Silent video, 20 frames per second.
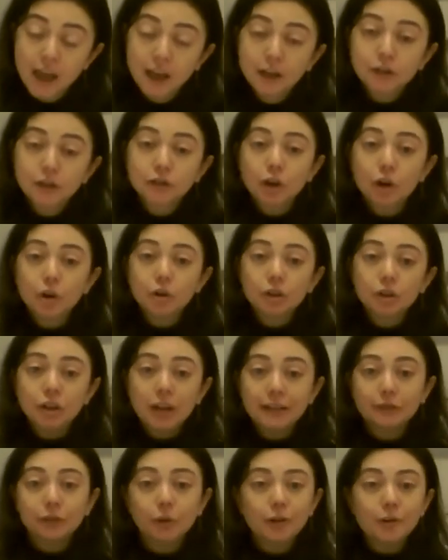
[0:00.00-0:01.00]
So
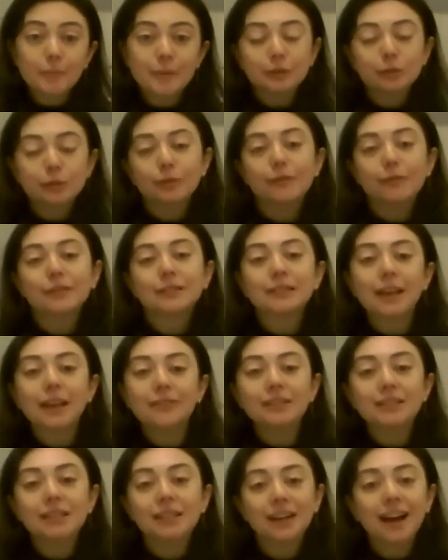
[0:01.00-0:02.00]
it's going to be sort of
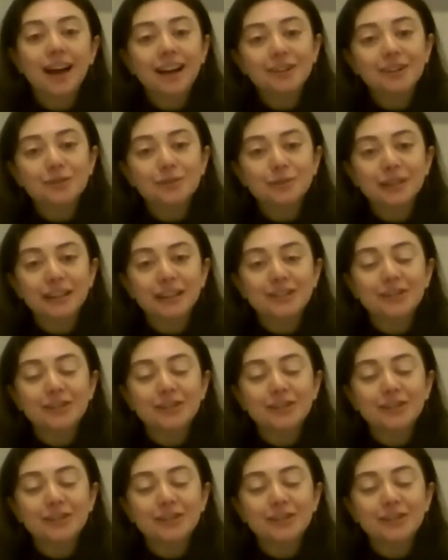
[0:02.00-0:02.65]
1700s.